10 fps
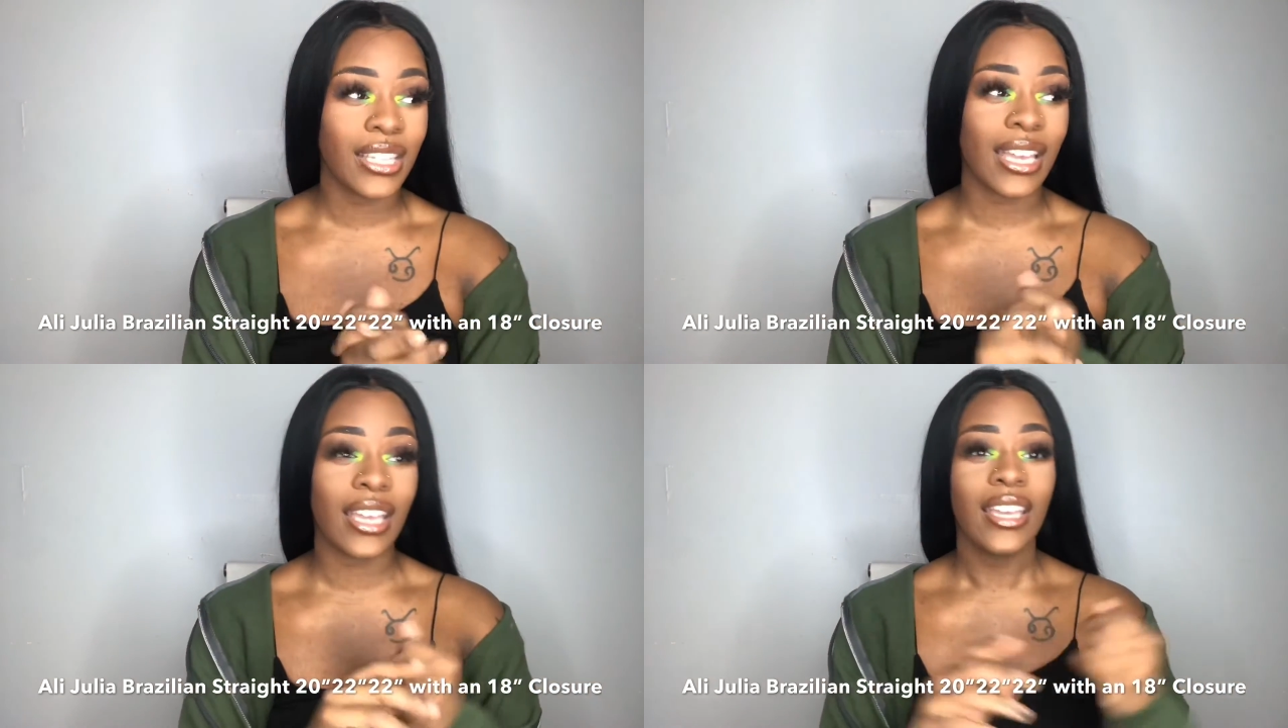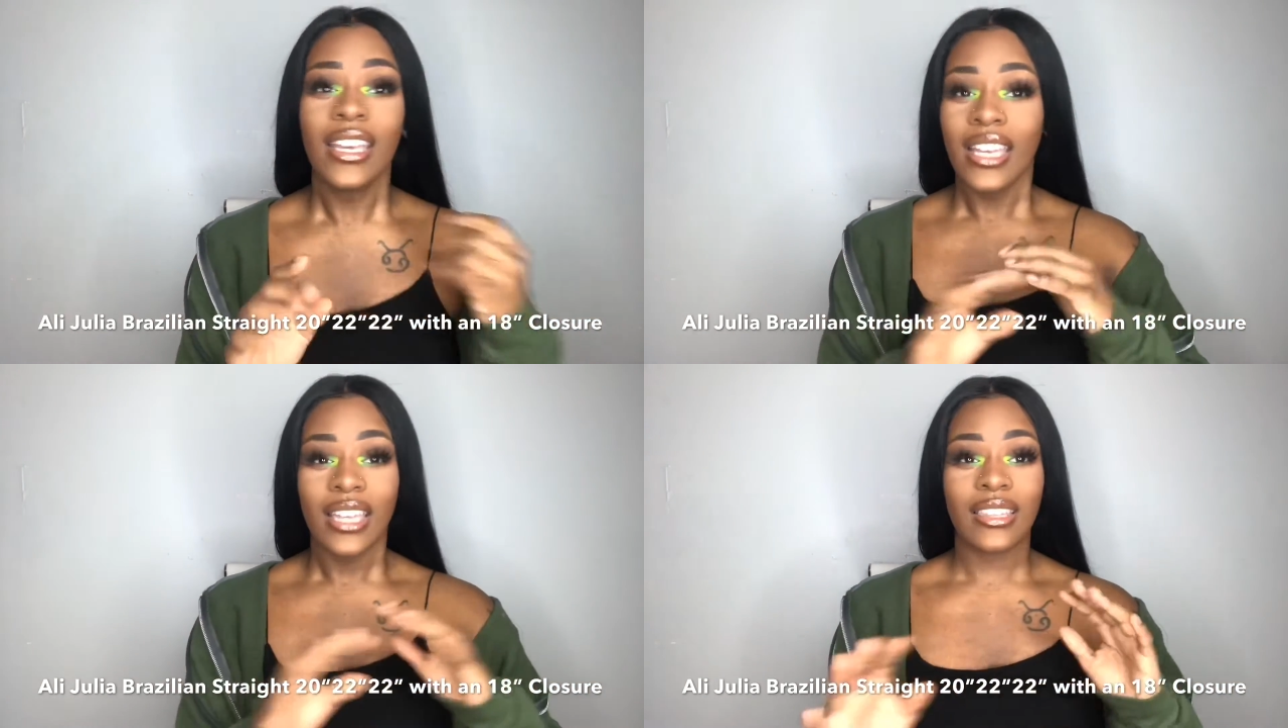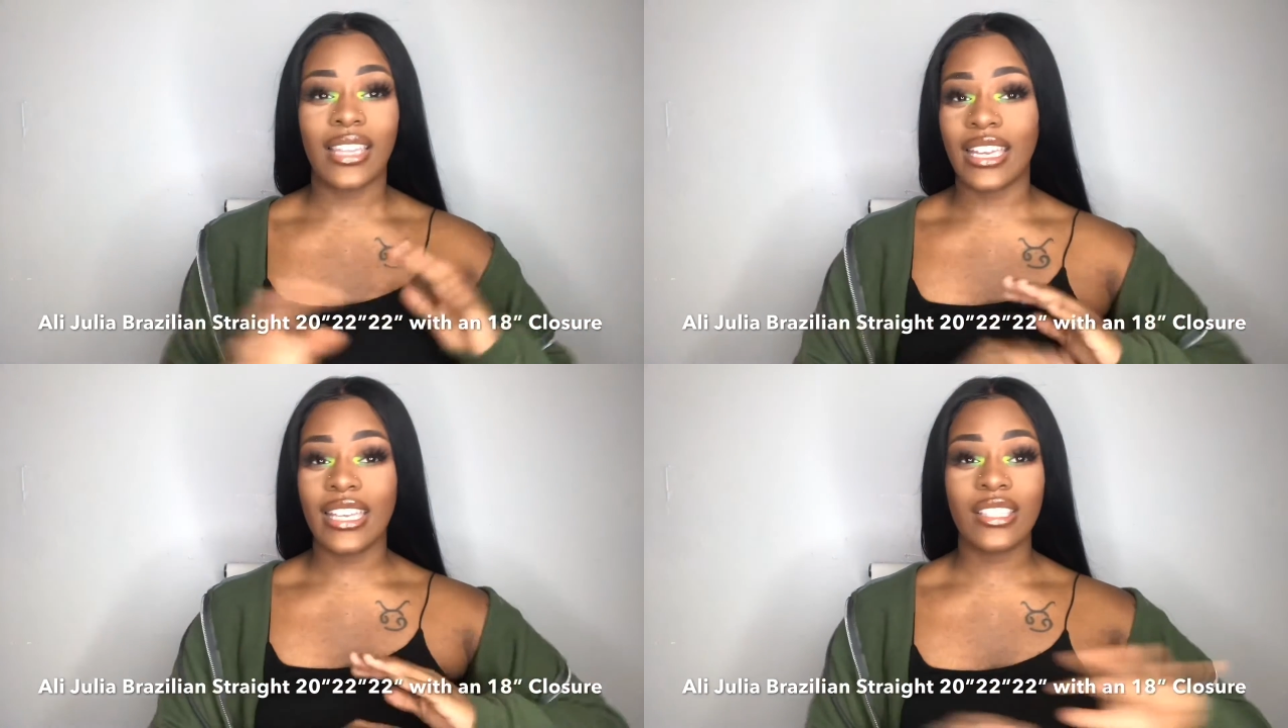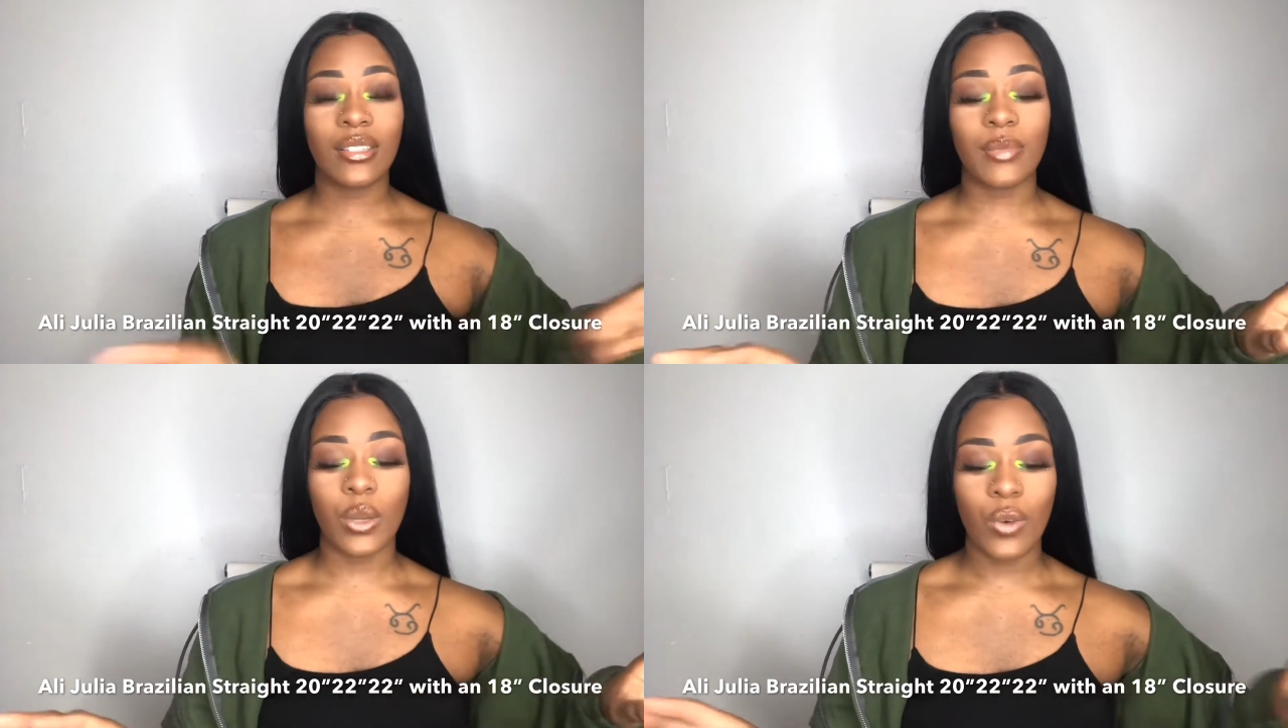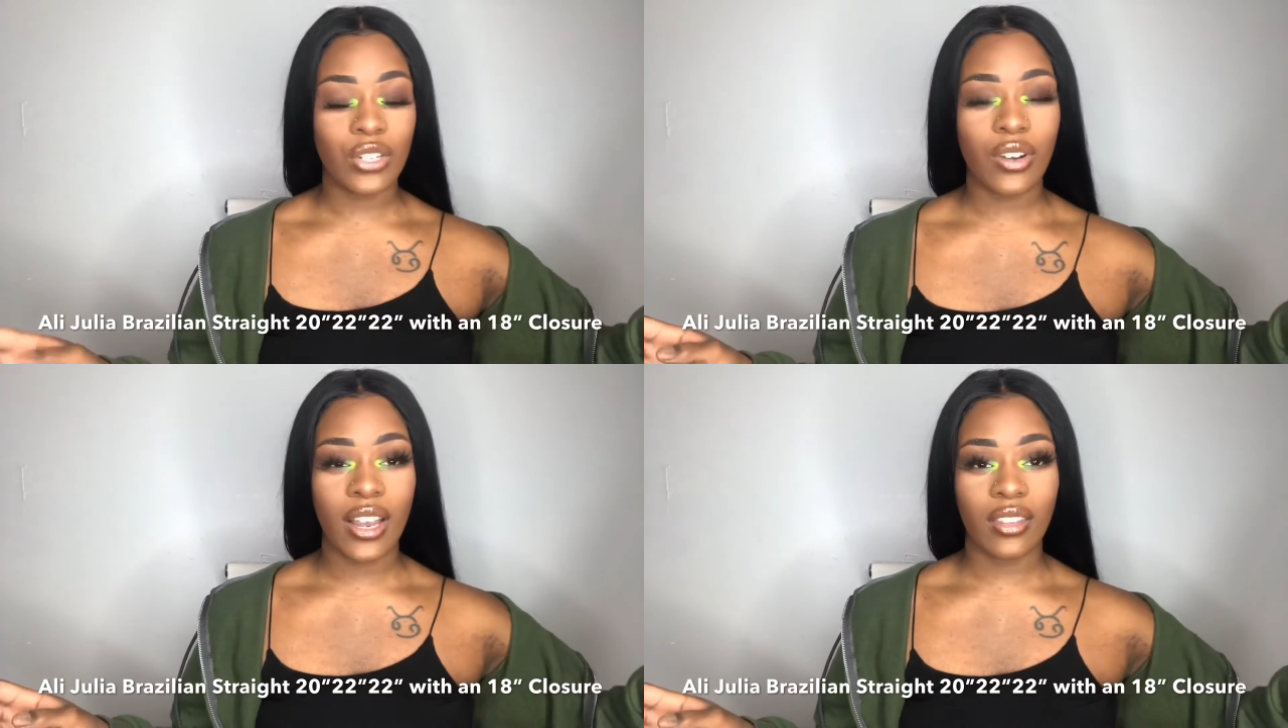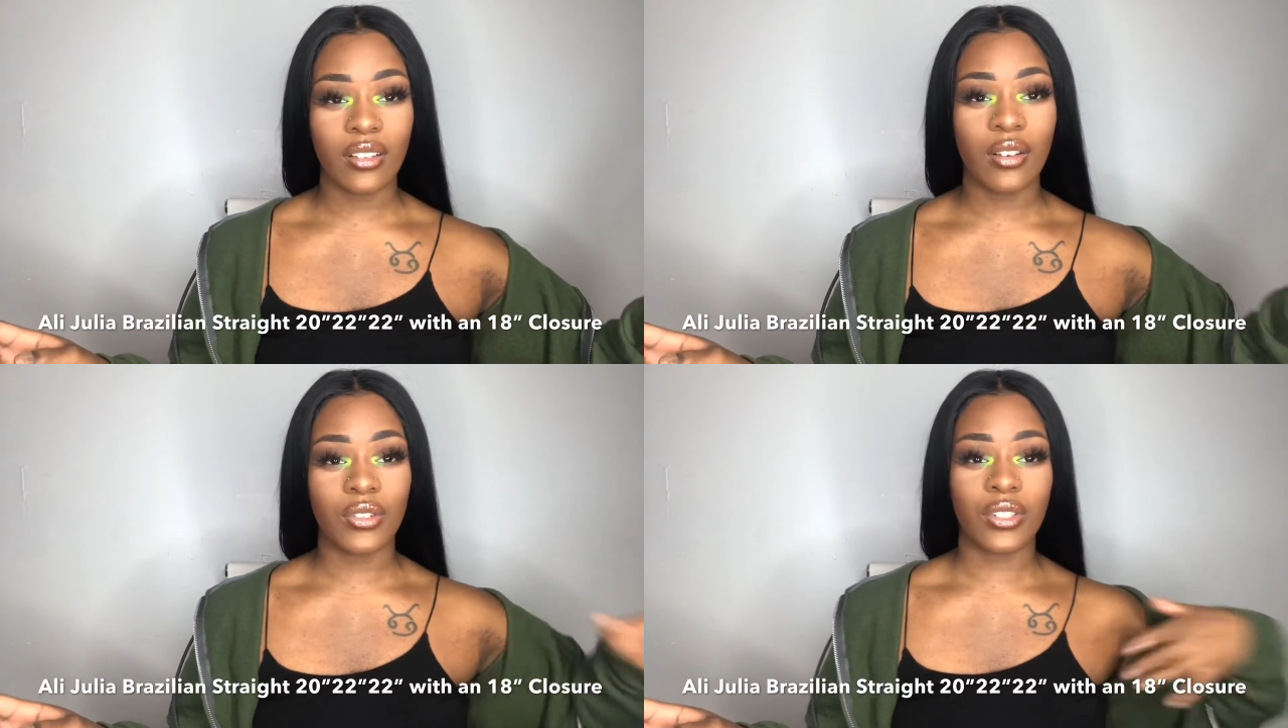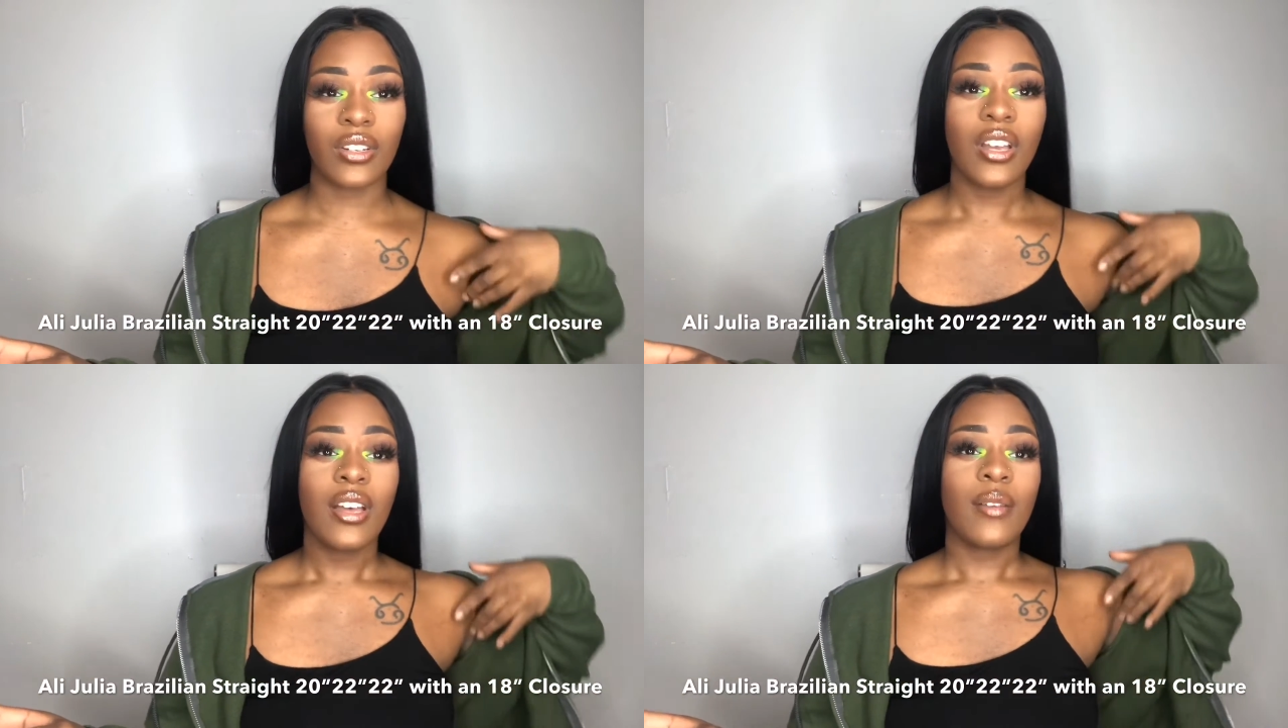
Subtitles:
Like it took me one try on the closure.